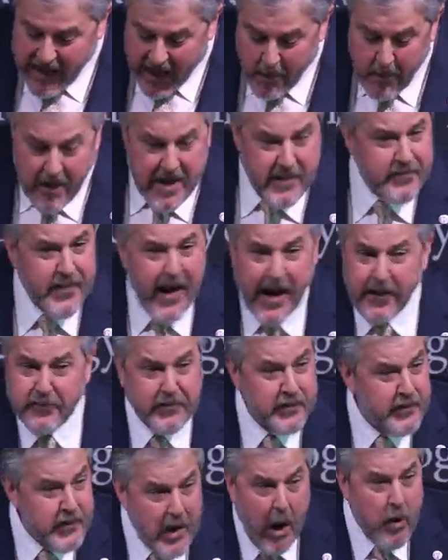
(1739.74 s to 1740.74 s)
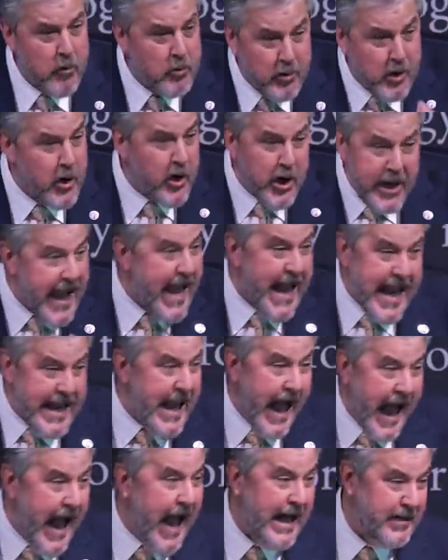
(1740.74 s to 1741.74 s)
knowing there's no good
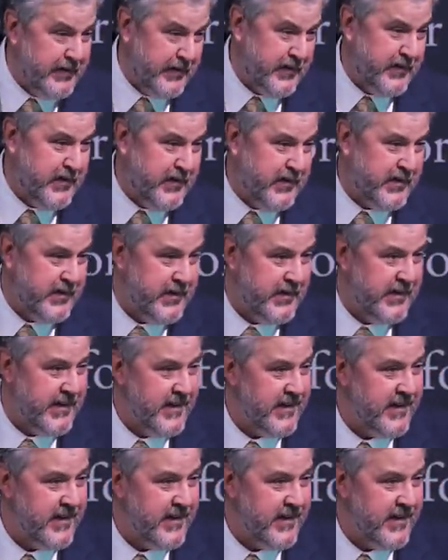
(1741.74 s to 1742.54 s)
in us.